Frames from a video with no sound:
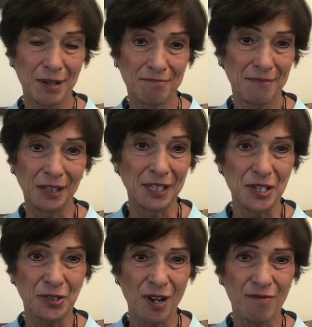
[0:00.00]
a
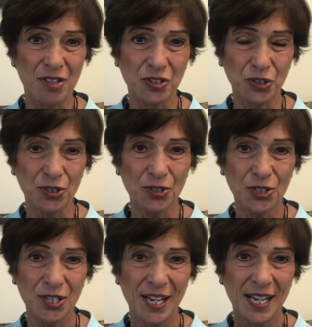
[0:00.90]
leader of the
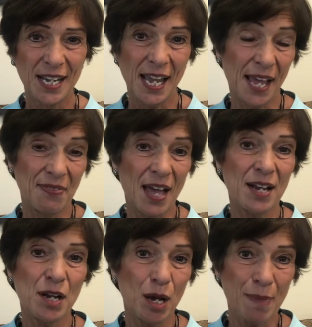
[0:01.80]
church, and then
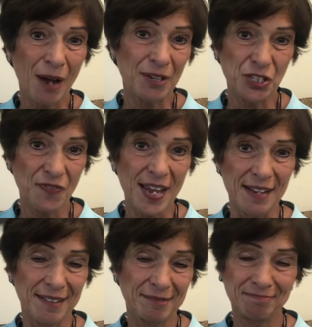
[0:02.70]
about his faith.
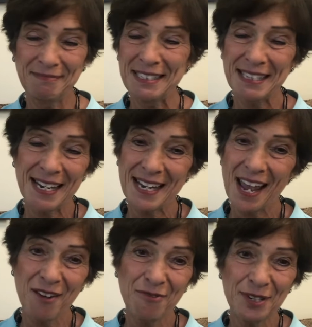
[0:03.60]
He said
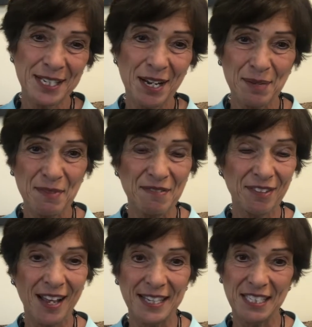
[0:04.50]
every time he
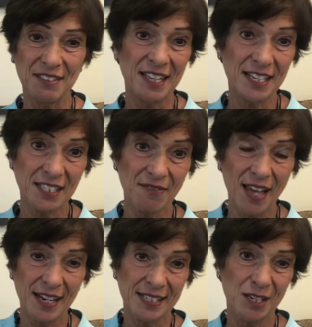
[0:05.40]
flies, he thinks of
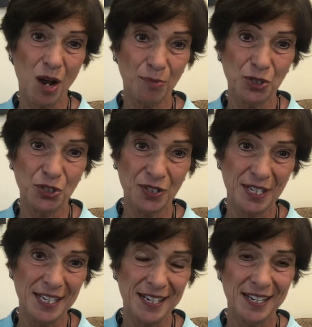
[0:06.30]
that as an
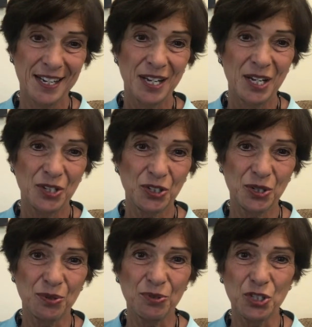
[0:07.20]
opportunity
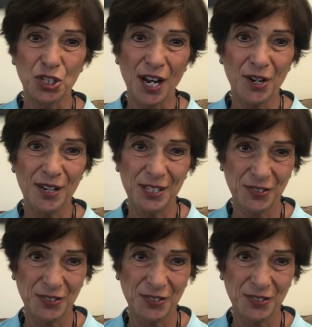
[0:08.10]
to share his